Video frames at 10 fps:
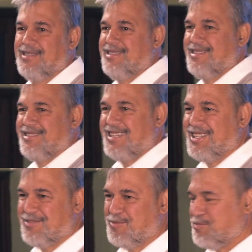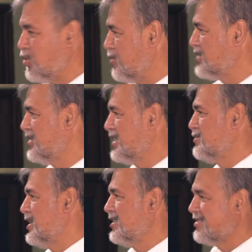And there's more muttering
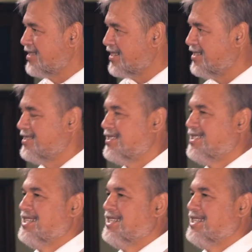and moaning, and they go.